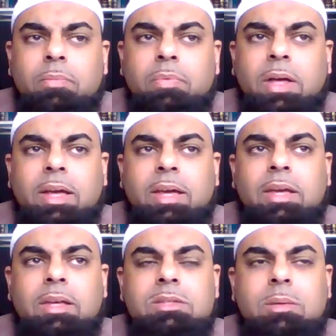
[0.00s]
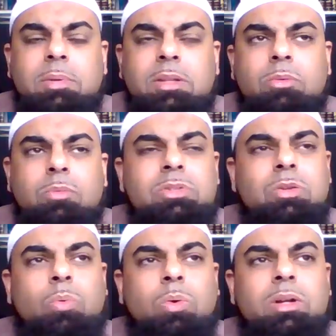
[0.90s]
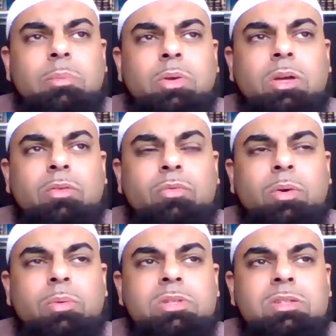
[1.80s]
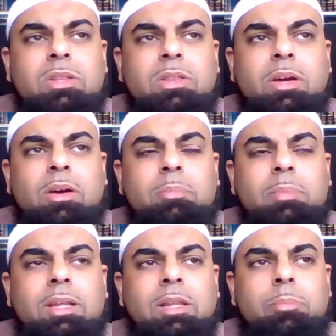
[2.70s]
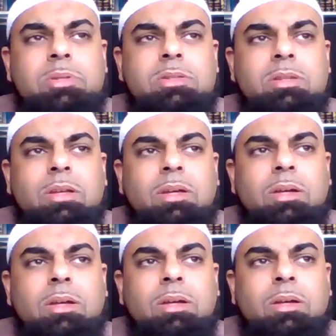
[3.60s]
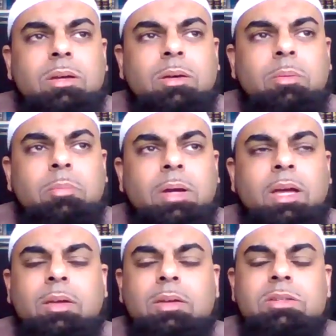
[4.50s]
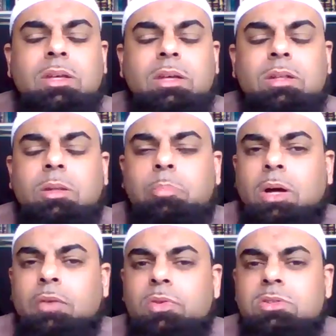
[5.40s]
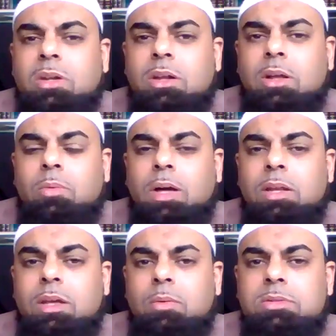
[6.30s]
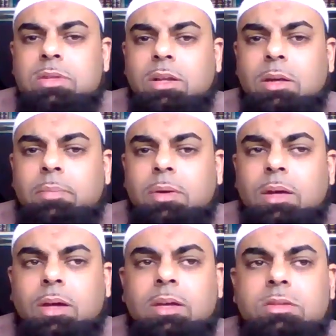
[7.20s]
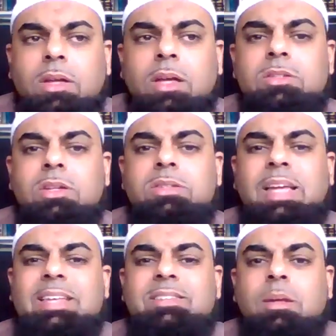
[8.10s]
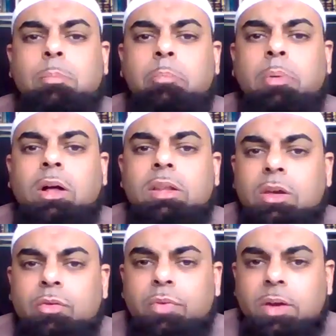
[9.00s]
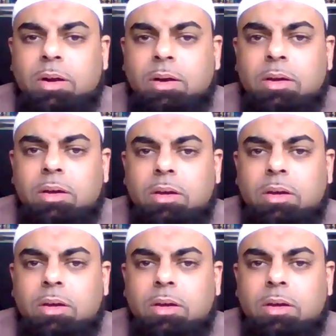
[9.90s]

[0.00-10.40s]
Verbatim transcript: that is, I mean, what's the word I'm looking for? It was just there on my lips. But, anyways, the Prophet wasallam, he's not just a symbolic figure.